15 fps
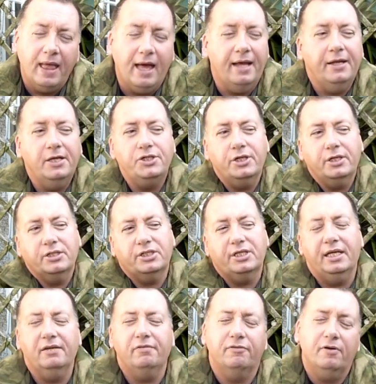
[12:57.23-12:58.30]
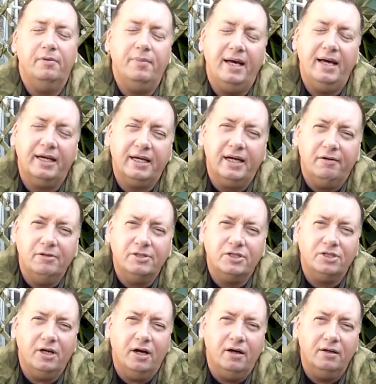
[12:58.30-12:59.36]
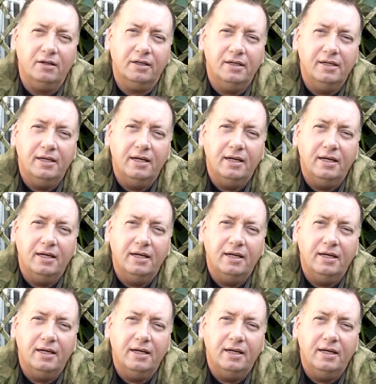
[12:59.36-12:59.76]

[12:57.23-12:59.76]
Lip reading: And as you can see from our current stock,